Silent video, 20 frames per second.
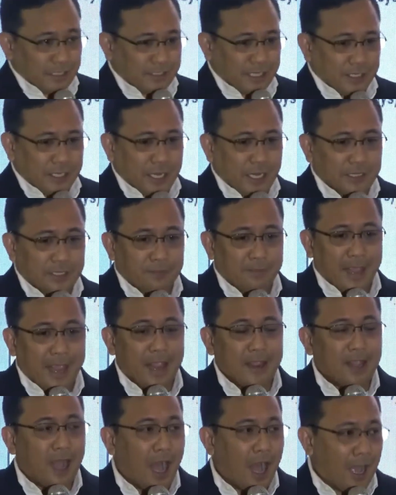generative
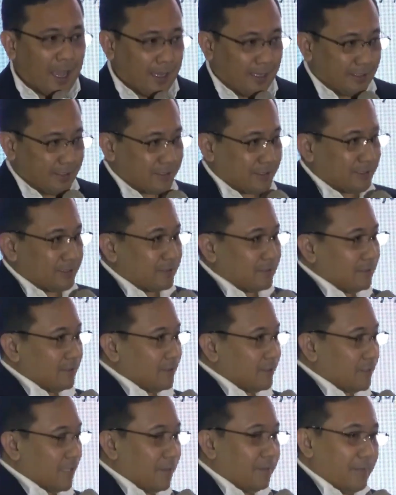AIs
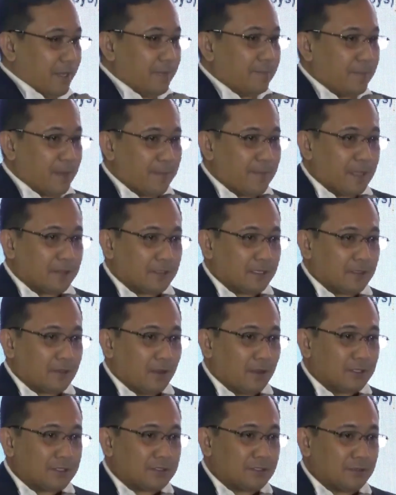can be implemented
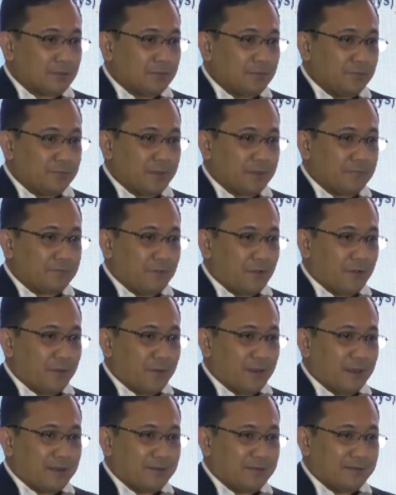also moving
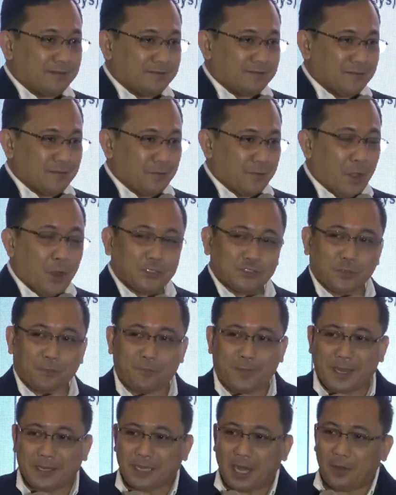forward. We also
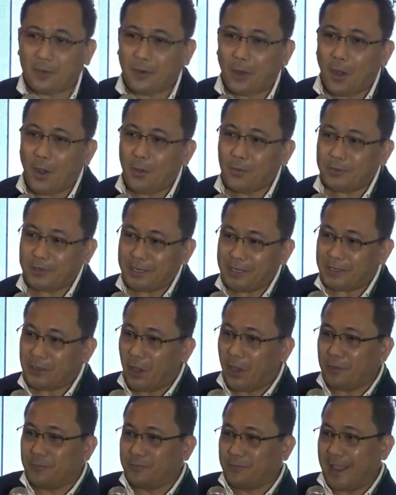build our own
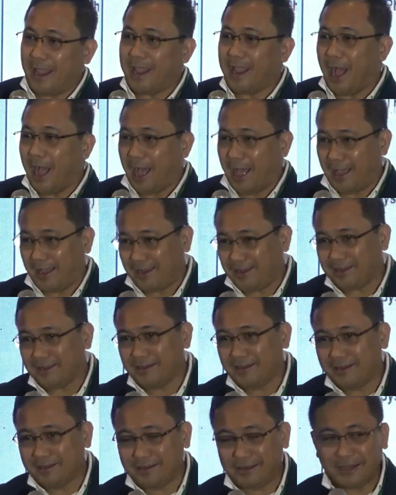eGov AI
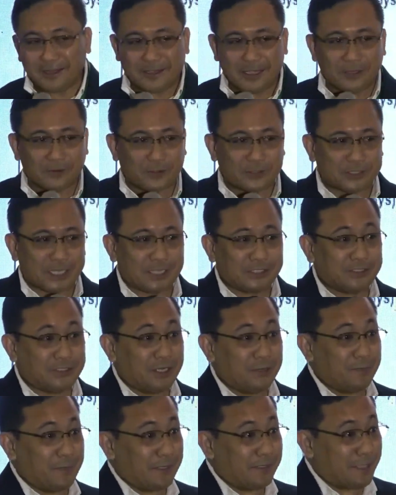linking to
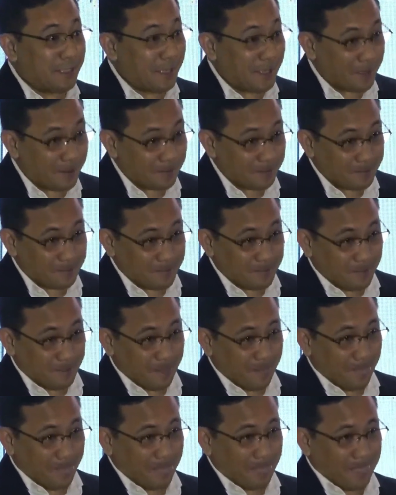ChatGPT.
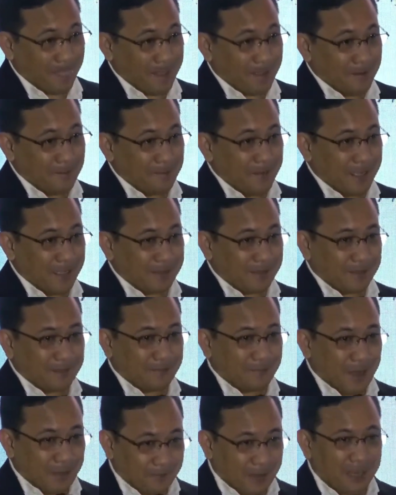
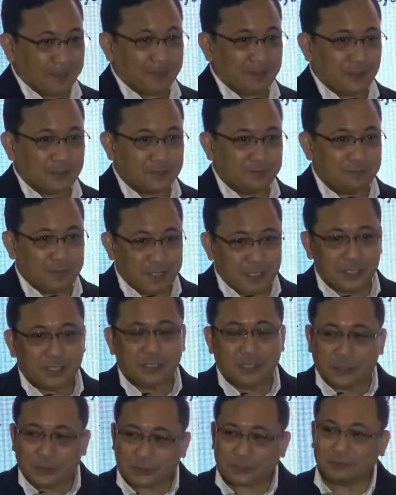But right now it's
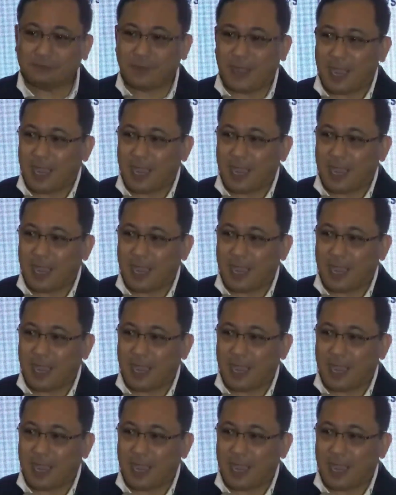being used